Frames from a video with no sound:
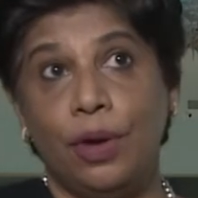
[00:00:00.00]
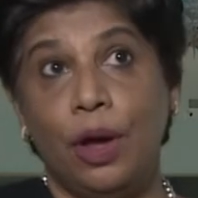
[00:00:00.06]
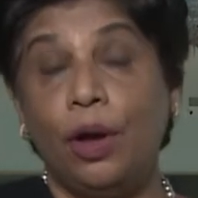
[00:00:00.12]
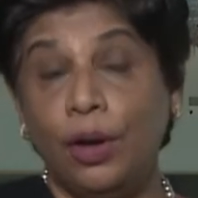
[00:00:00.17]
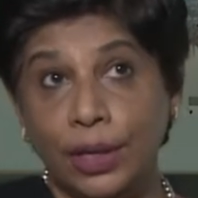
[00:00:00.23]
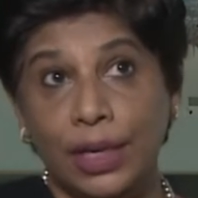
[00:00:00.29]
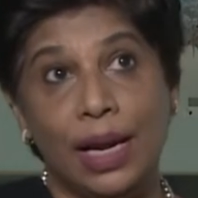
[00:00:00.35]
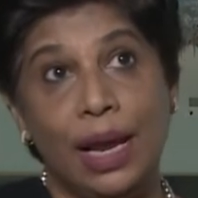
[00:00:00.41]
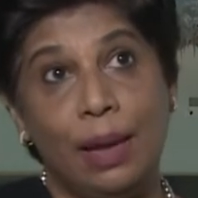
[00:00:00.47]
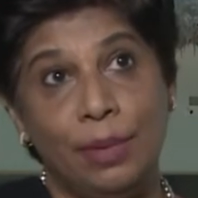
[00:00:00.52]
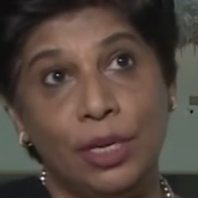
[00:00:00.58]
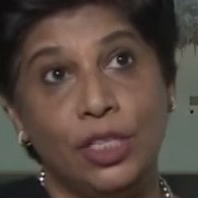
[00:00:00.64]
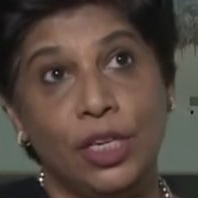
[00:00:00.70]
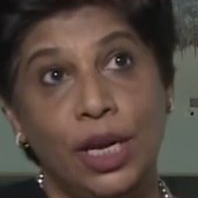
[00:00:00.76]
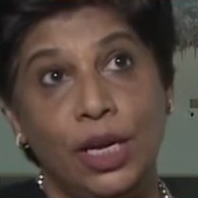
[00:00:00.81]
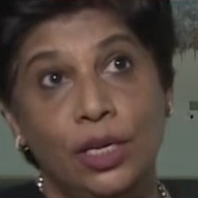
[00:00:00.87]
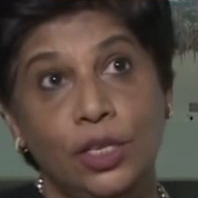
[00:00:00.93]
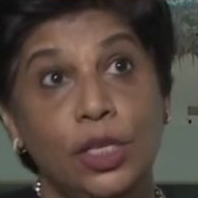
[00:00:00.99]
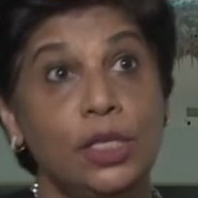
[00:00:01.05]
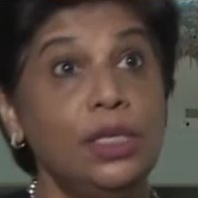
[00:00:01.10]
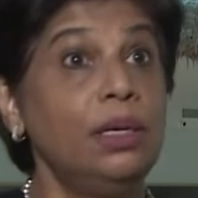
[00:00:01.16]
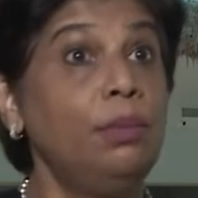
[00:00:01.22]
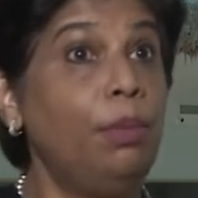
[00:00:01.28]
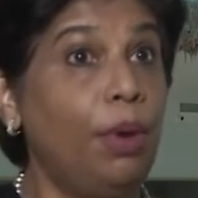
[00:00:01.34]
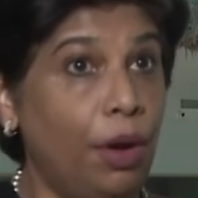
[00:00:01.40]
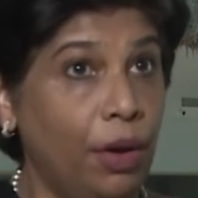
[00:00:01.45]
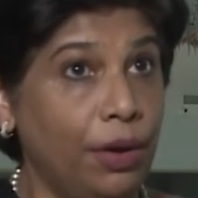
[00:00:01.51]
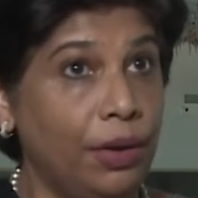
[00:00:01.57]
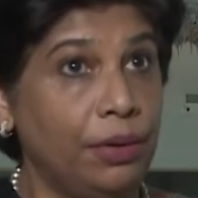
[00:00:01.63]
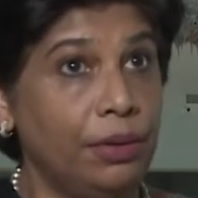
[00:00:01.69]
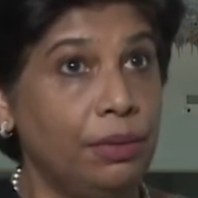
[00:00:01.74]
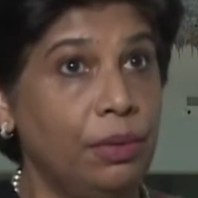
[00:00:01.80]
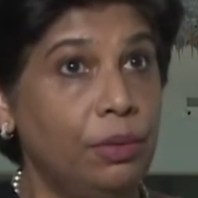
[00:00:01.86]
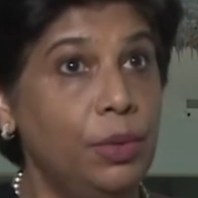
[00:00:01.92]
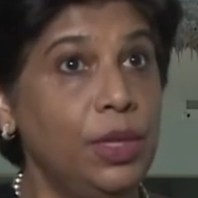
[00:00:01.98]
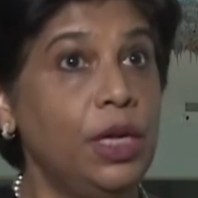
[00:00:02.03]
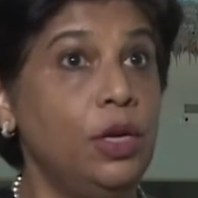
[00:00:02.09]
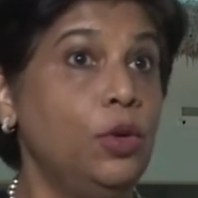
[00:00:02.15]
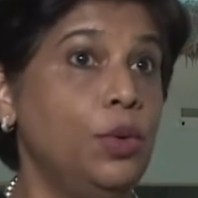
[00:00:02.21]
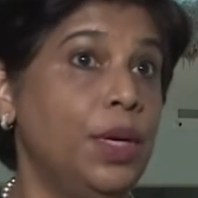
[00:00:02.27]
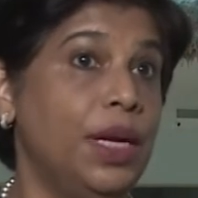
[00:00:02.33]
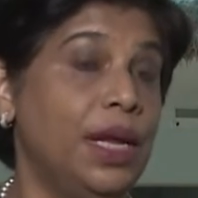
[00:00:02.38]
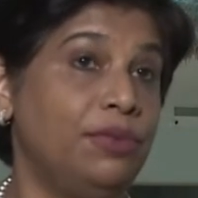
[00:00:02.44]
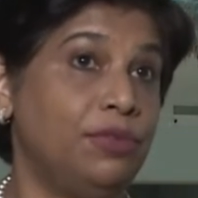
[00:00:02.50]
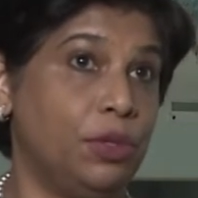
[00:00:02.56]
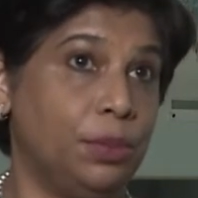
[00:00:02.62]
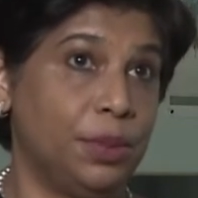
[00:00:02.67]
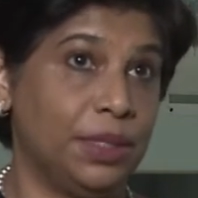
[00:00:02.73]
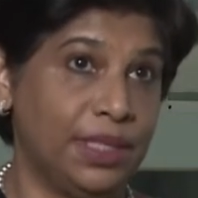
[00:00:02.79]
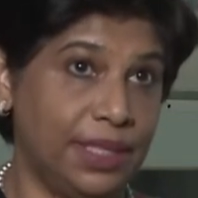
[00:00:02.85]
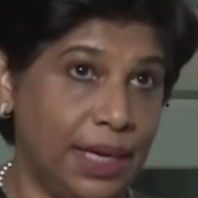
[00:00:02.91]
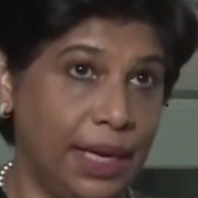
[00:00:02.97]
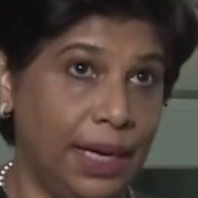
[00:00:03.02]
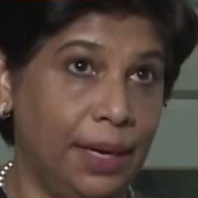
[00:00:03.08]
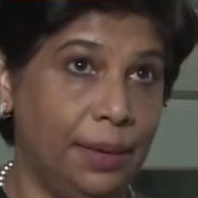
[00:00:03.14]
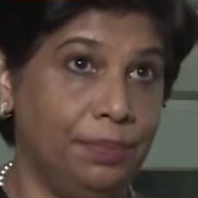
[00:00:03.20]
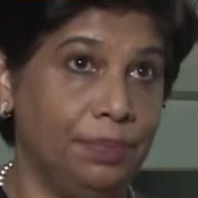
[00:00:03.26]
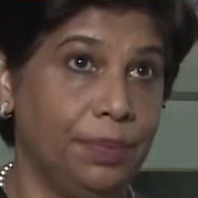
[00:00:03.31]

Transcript: on climate change is in Bonn with the UNFCCC.